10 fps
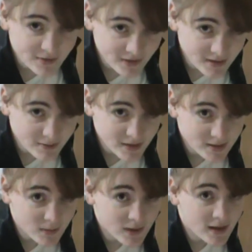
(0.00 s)
for this
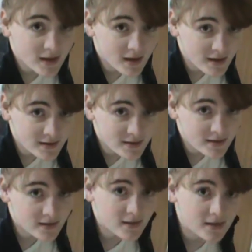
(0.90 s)
recipe is
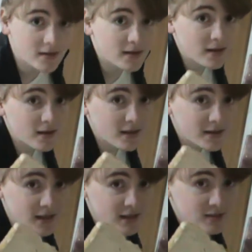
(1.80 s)
a
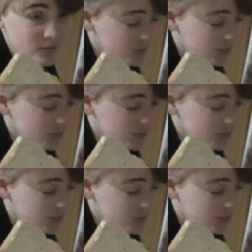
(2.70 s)
slice of